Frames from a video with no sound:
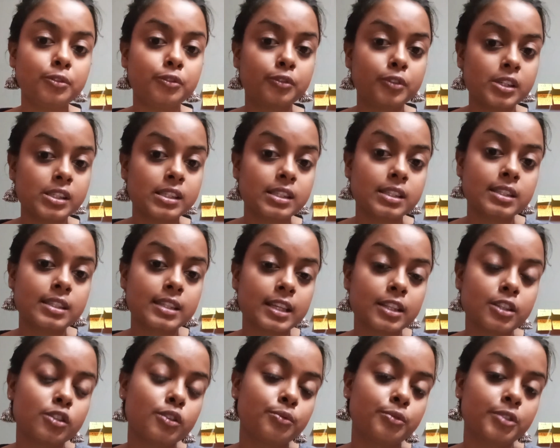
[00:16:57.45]
first
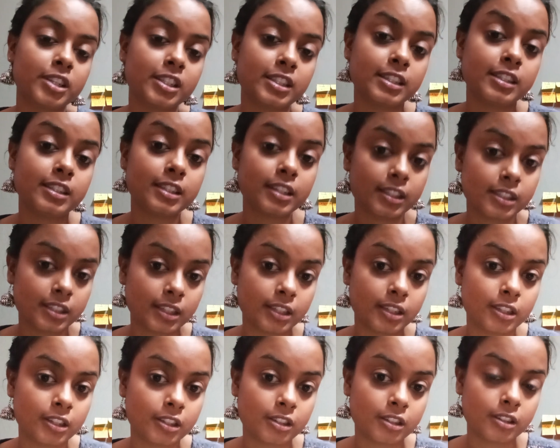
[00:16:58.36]
sense of rigid
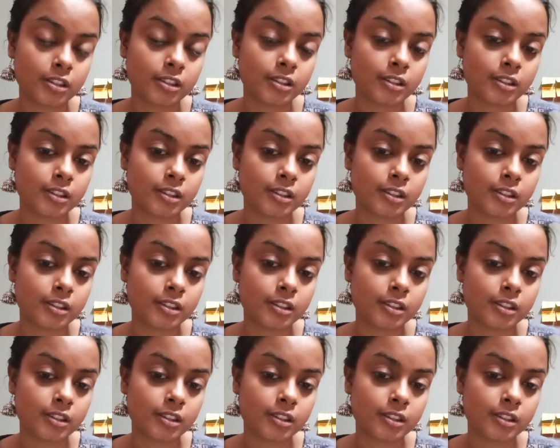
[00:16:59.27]
designator.